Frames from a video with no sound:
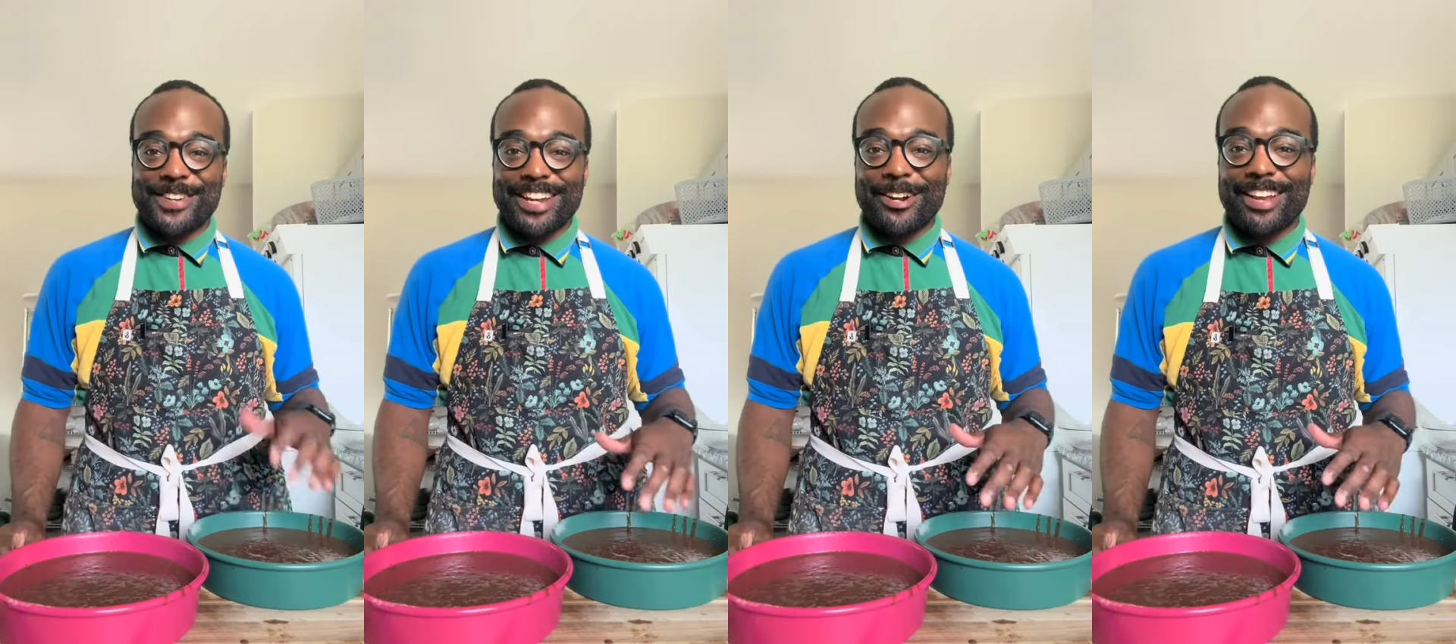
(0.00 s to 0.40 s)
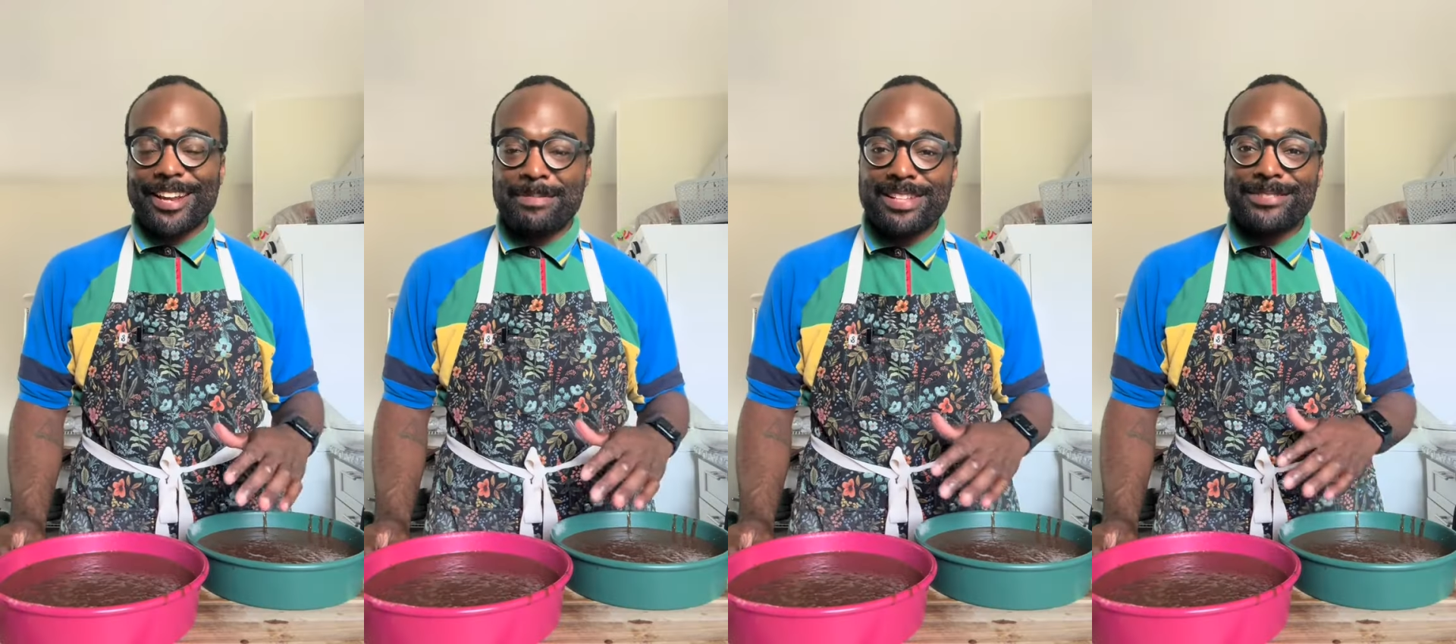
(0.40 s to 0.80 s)
so I got our cake
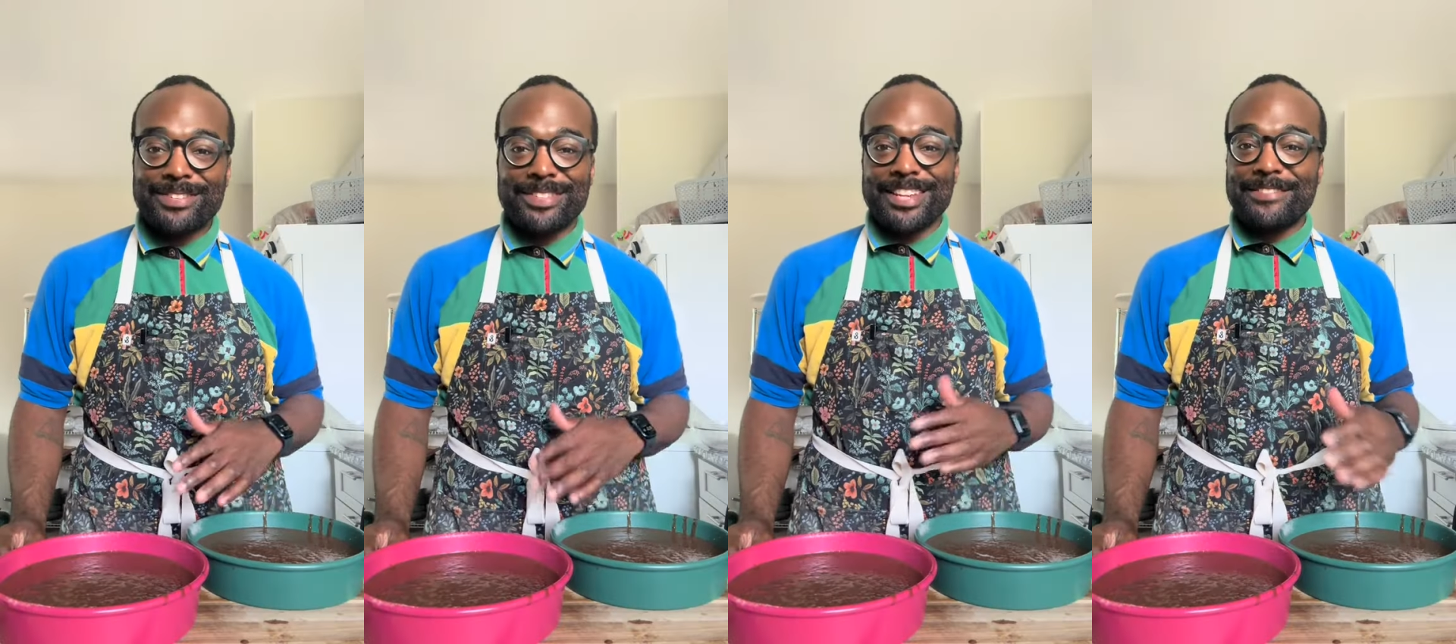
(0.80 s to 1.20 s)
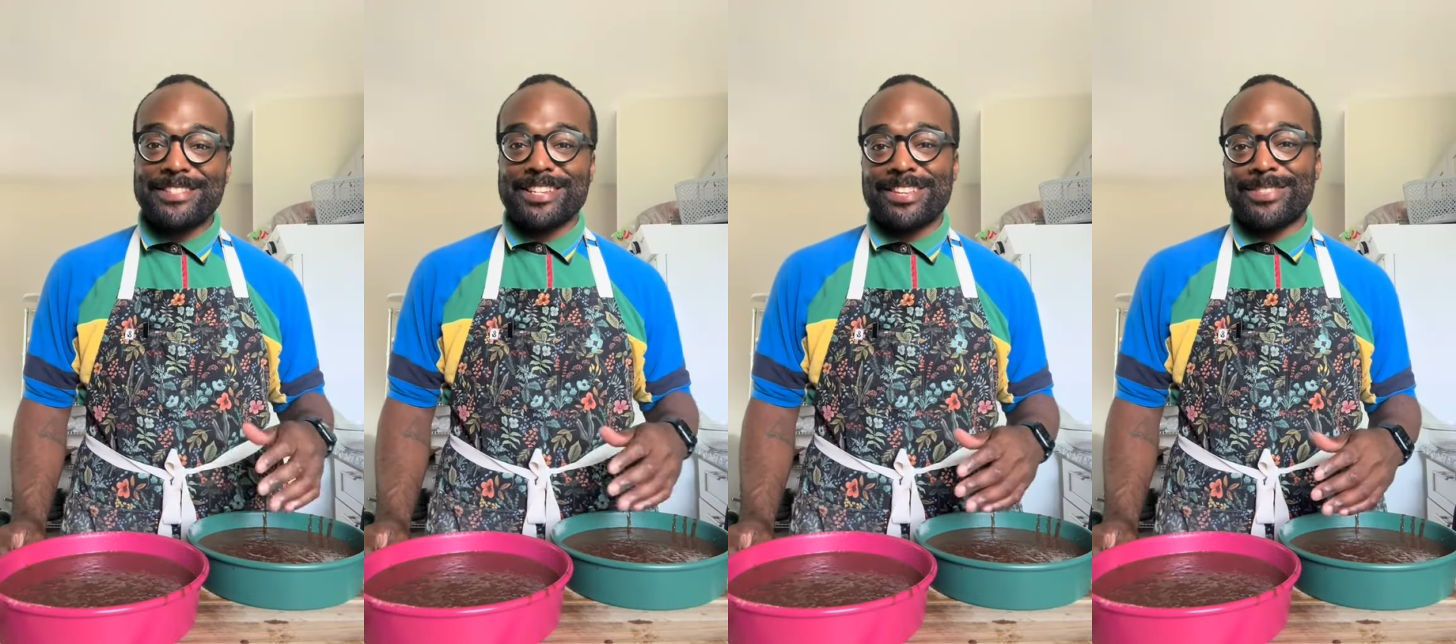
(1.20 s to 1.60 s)
pans filled, the oven
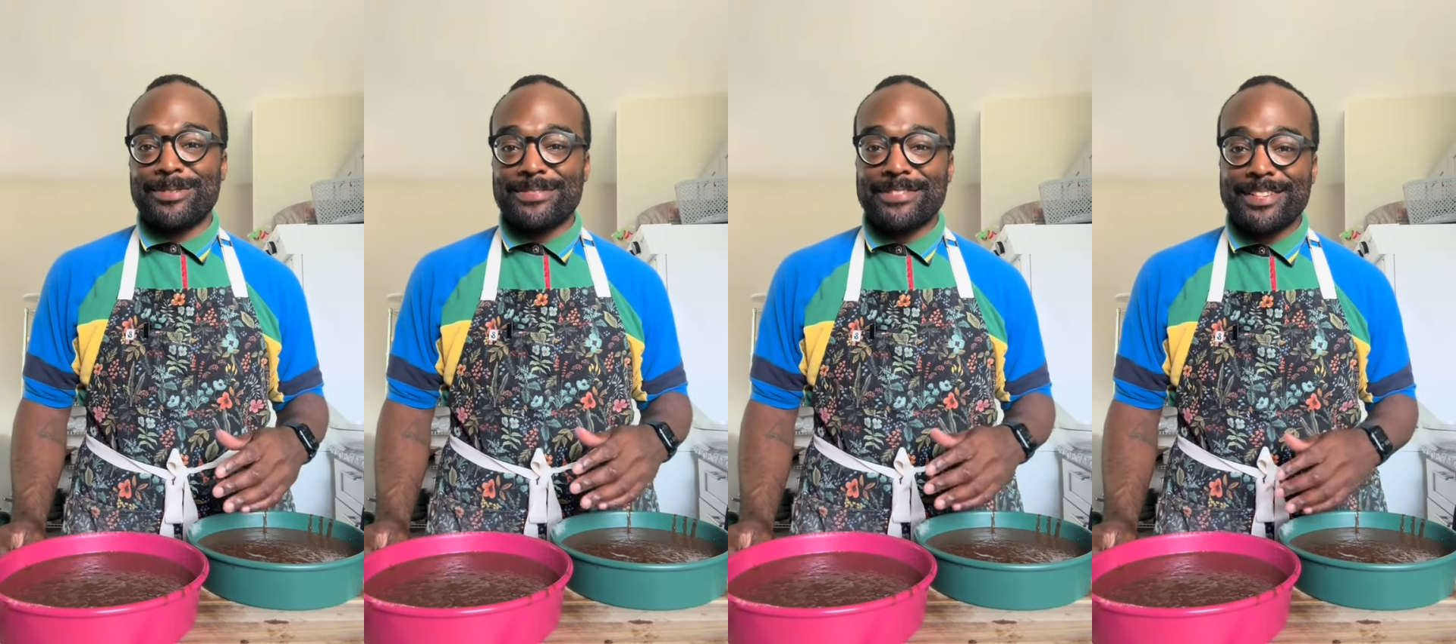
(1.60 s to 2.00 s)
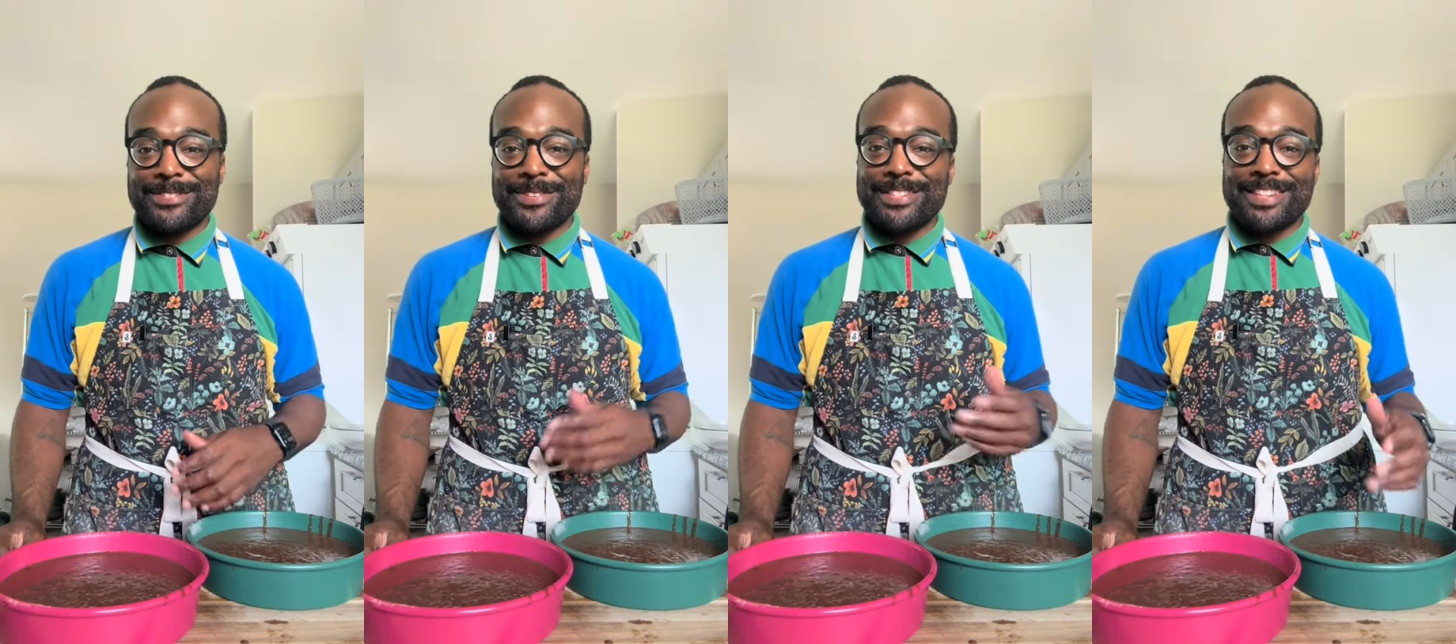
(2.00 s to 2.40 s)
set to 350,
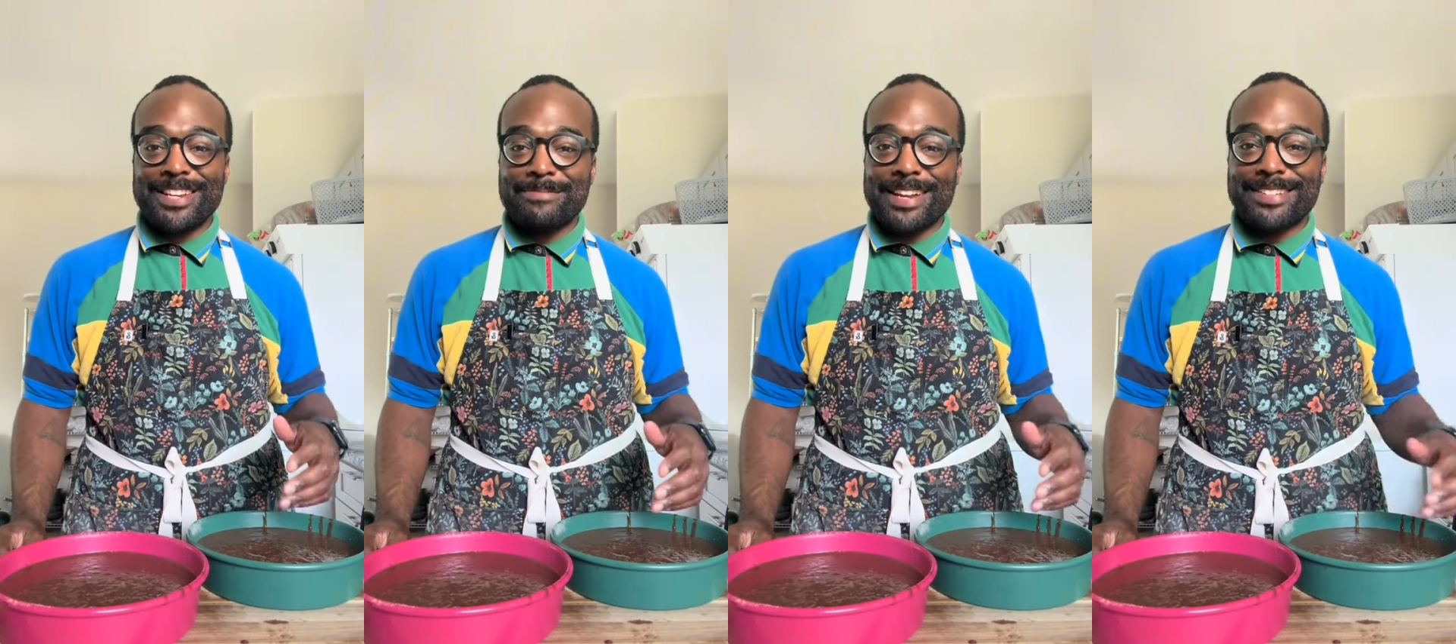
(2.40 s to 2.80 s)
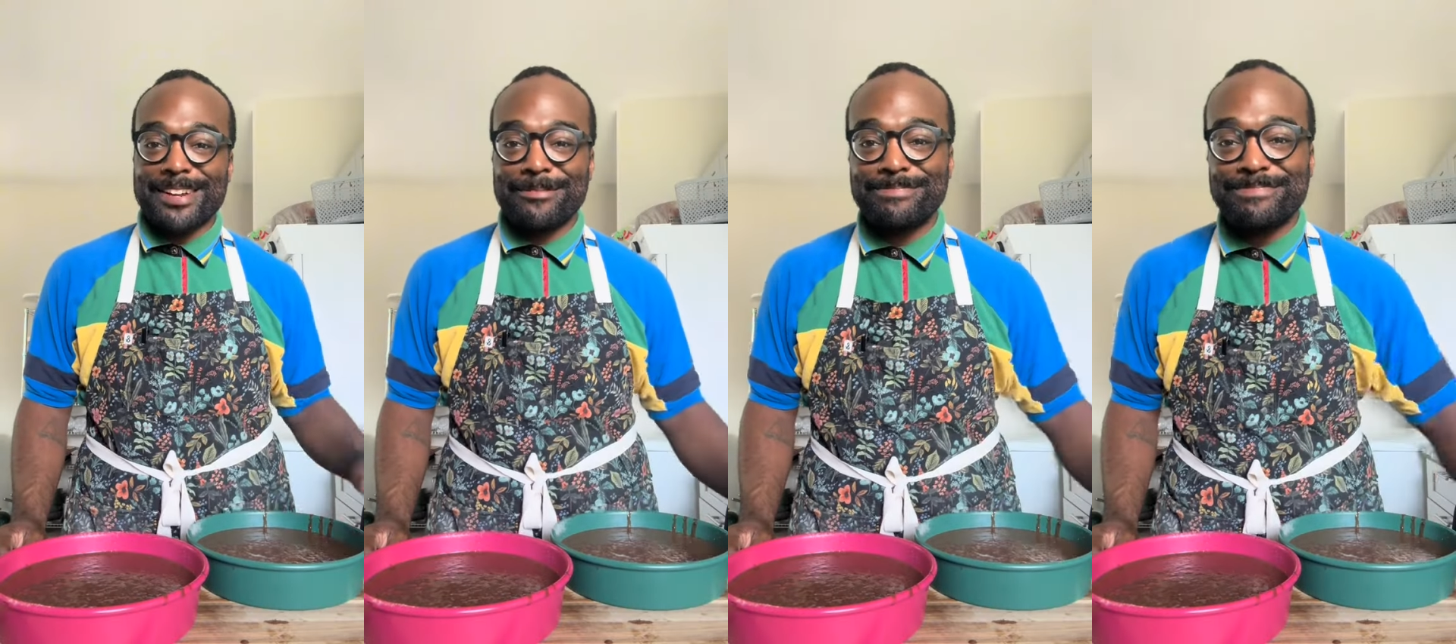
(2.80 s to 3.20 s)
so these can get baked now.